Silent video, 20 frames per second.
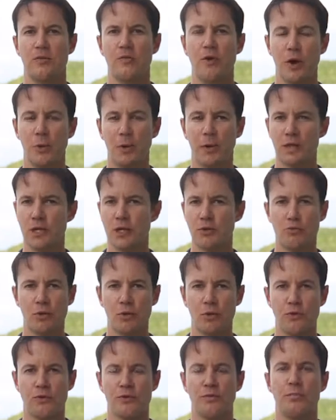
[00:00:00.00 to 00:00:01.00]
following these
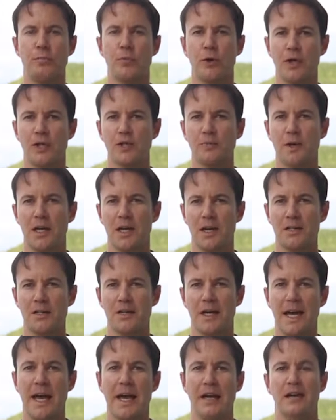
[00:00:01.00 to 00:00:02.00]
rules from books
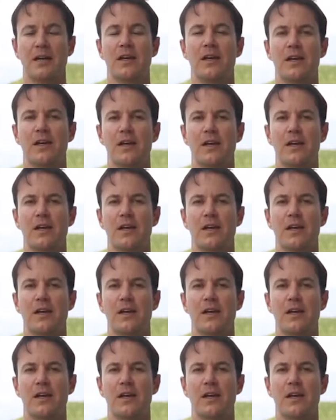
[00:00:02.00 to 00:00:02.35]
because, again,